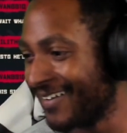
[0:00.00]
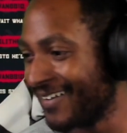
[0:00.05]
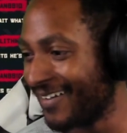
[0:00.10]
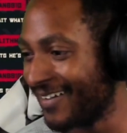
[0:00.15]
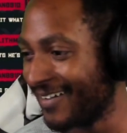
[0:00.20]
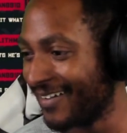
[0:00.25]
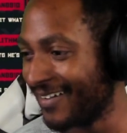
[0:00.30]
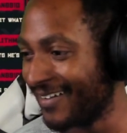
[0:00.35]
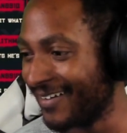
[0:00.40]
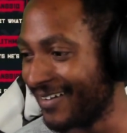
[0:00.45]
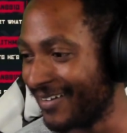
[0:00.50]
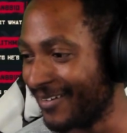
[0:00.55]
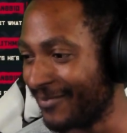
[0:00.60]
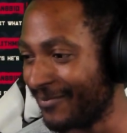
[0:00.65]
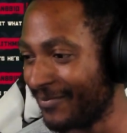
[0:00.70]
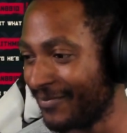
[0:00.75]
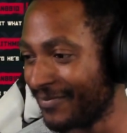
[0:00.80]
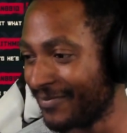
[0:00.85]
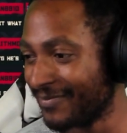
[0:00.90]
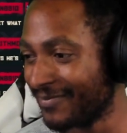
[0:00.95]
uh,
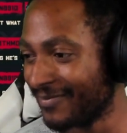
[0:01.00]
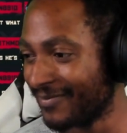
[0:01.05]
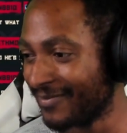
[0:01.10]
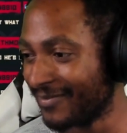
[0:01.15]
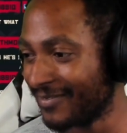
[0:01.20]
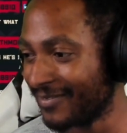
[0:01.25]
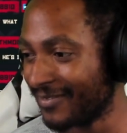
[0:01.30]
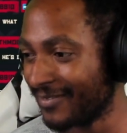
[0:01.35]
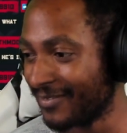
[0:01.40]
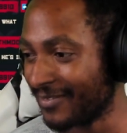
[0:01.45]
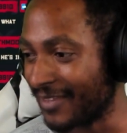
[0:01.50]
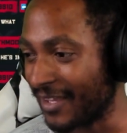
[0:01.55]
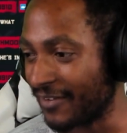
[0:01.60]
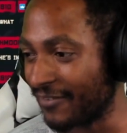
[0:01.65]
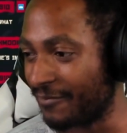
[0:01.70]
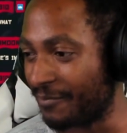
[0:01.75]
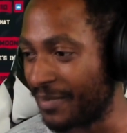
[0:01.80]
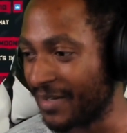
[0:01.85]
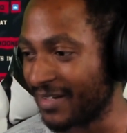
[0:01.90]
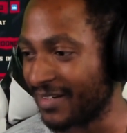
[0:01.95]

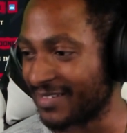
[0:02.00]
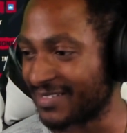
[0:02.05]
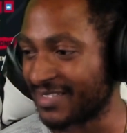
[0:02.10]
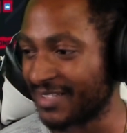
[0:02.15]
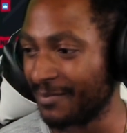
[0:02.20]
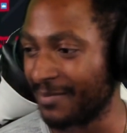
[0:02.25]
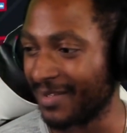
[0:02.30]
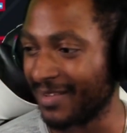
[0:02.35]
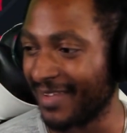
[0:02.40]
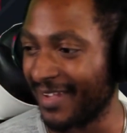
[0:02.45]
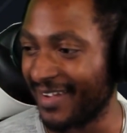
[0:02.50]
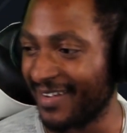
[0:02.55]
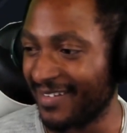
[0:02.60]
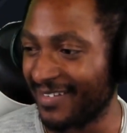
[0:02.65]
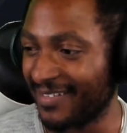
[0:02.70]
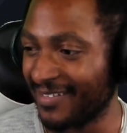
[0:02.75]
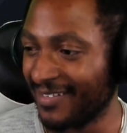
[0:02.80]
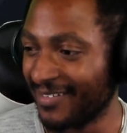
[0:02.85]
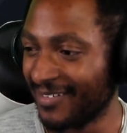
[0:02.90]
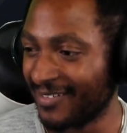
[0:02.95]
they've been
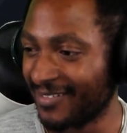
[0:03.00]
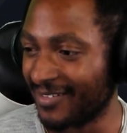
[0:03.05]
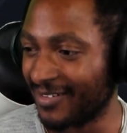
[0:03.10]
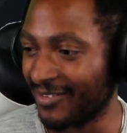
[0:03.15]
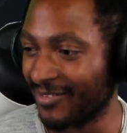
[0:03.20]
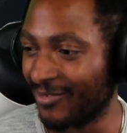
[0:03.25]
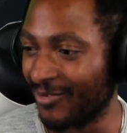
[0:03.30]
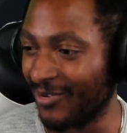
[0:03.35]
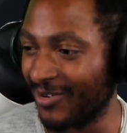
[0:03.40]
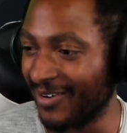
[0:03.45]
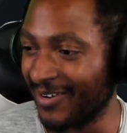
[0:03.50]
assimilated. No,